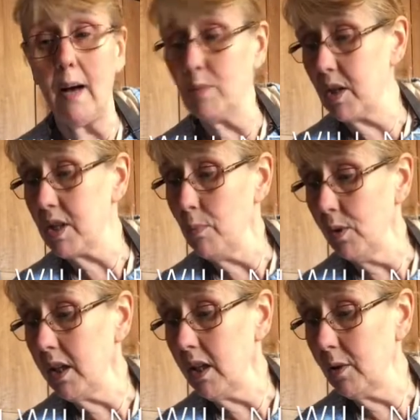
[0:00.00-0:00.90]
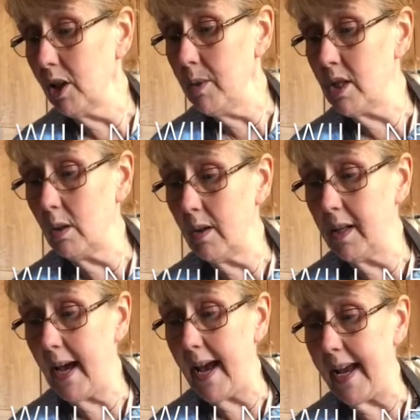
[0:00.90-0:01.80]
So this morning I'm going to be
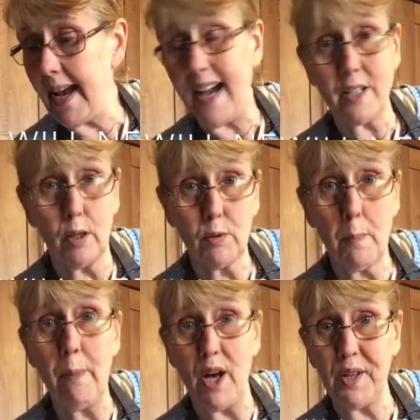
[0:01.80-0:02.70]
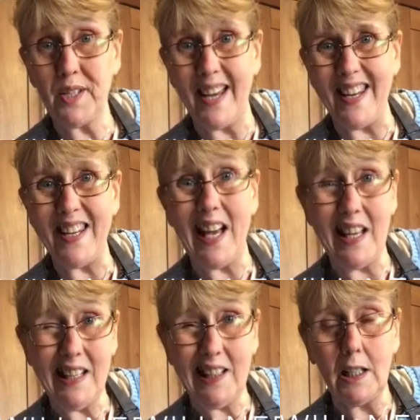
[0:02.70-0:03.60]
doing a adult birthday
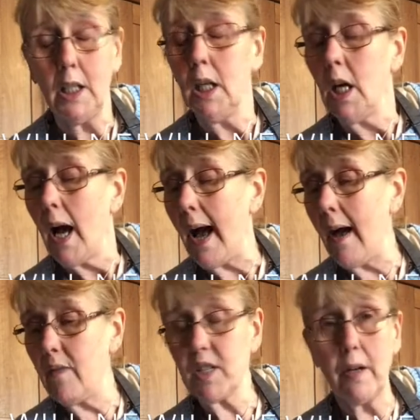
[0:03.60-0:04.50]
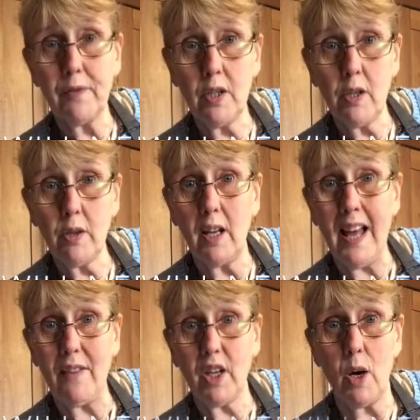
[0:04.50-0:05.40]
cake, and this afternoon I'll
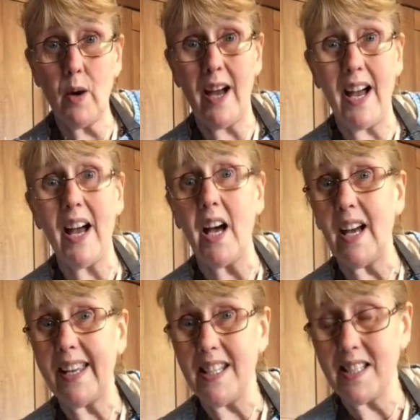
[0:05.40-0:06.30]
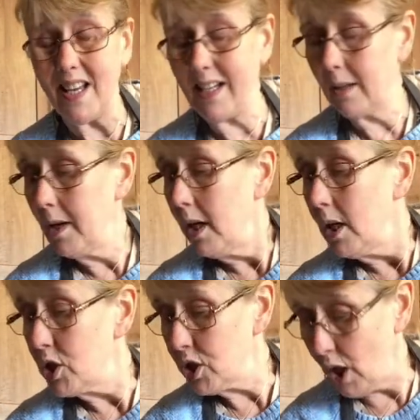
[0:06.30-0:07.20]
have a go at a kid's cake.
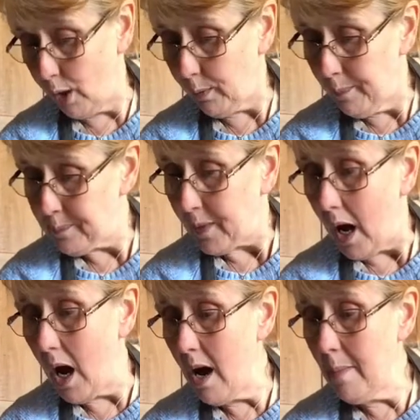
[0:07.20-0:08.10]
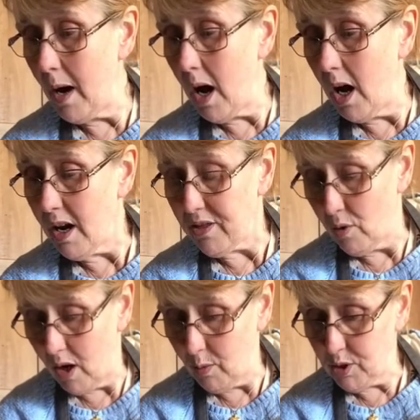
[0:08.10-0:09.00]
So I
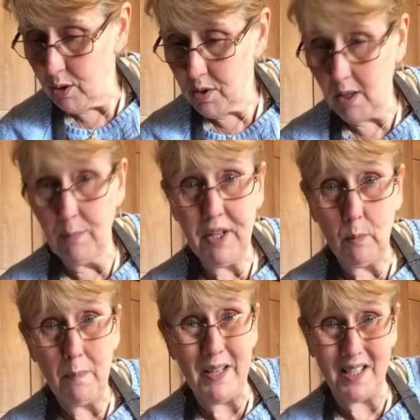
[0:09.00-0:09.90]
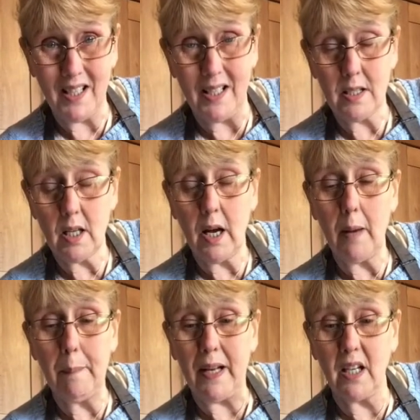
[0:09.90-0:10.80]
thought I would do something with biscuits,
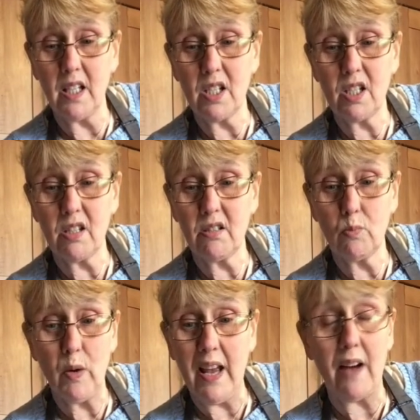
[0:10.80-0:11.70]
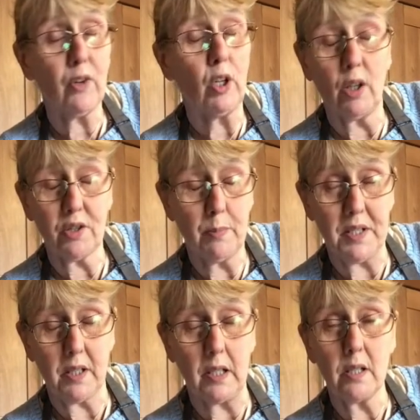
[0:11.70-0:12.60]
because we have got lots of
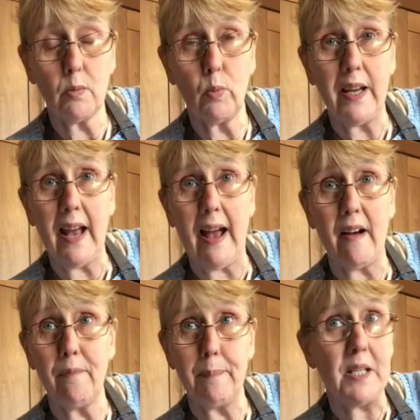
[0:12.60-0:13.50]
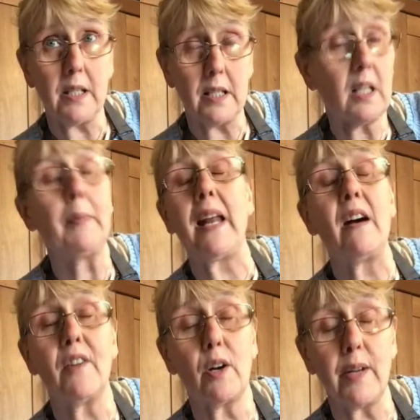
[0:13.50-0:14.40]
biscuits. We have biscuits coming out
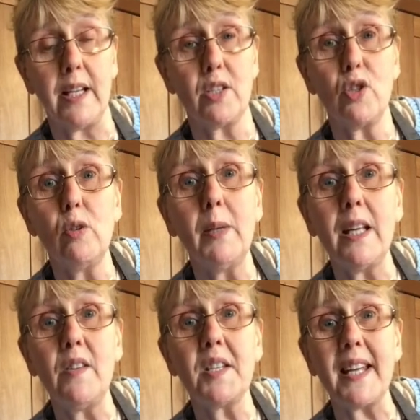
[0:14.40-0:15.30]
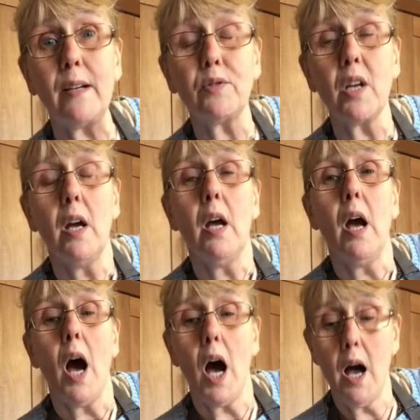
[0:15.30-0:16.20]
of our ears normally in this house.
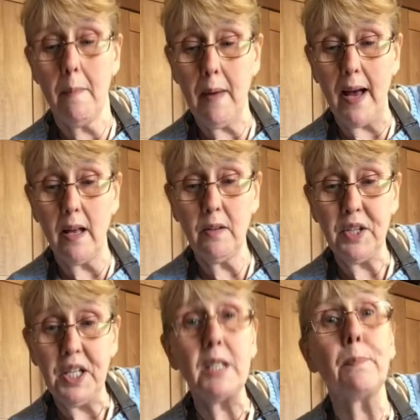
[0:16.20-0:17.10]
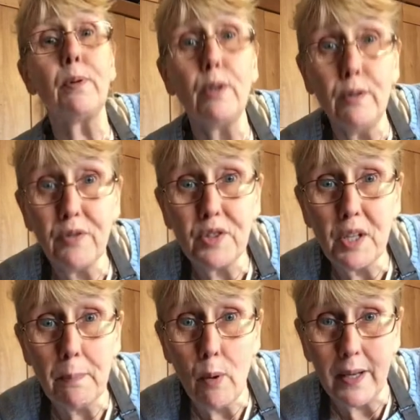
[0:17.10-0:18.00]
And this proves
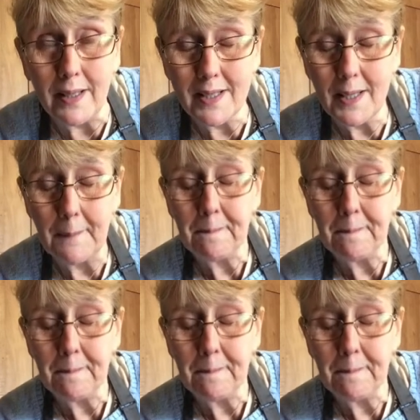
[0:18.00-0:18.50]
the point.